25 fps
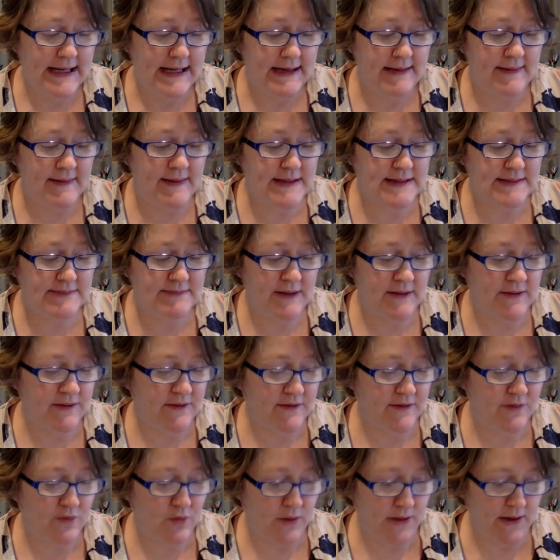this month
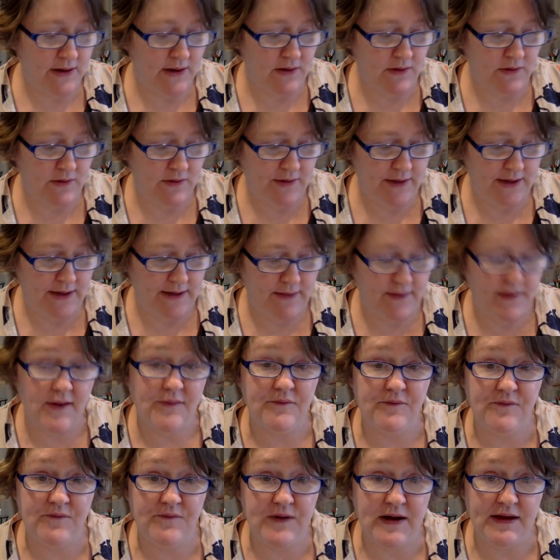we are learning the
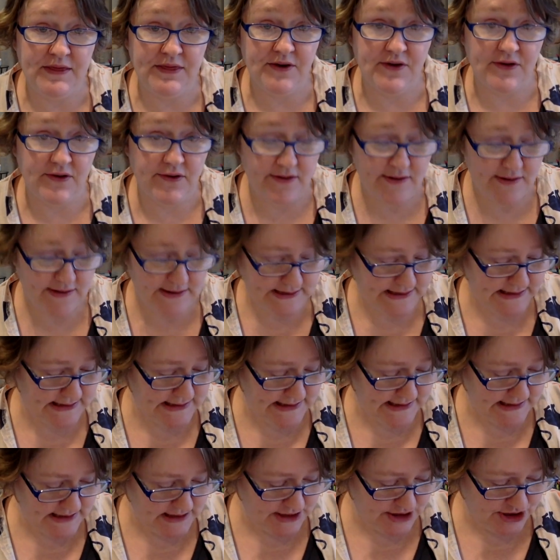feather
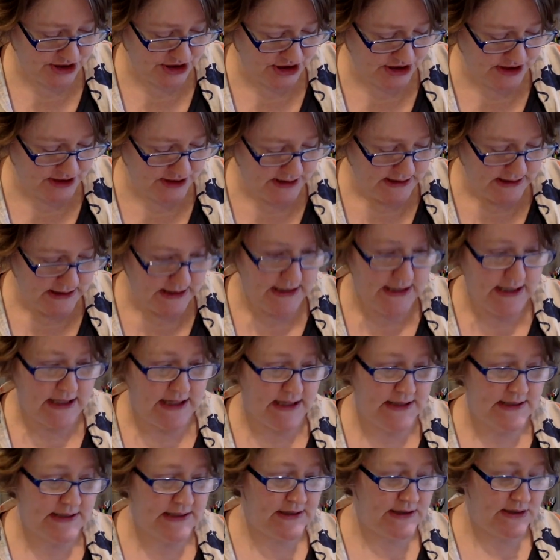stitch.
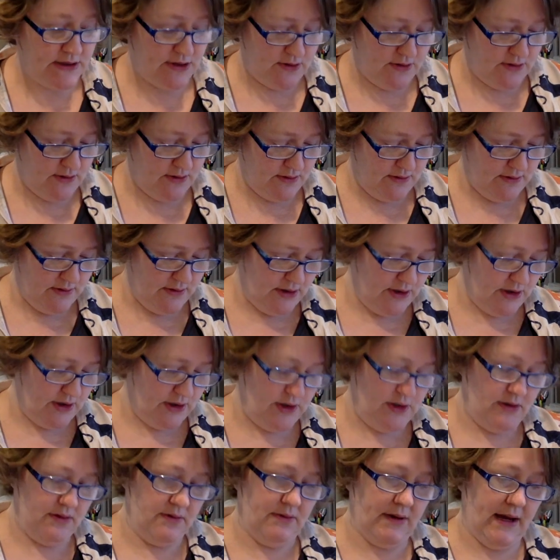And so
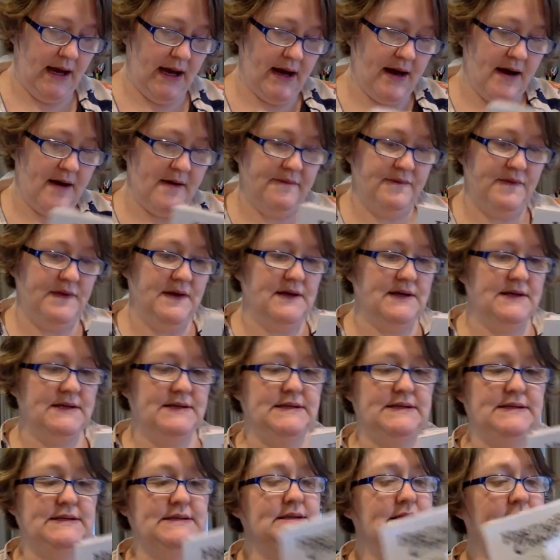you have
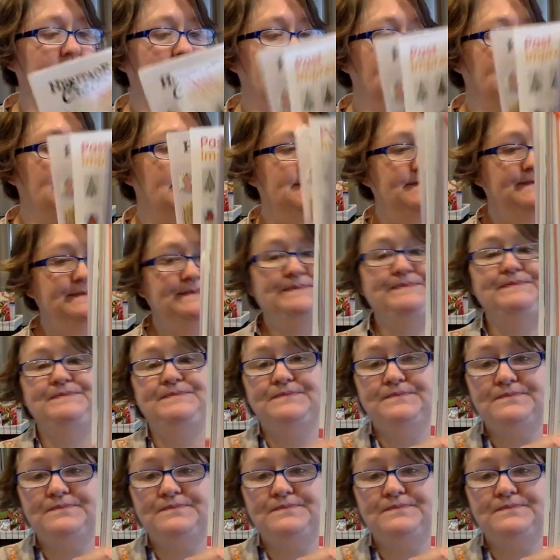this um,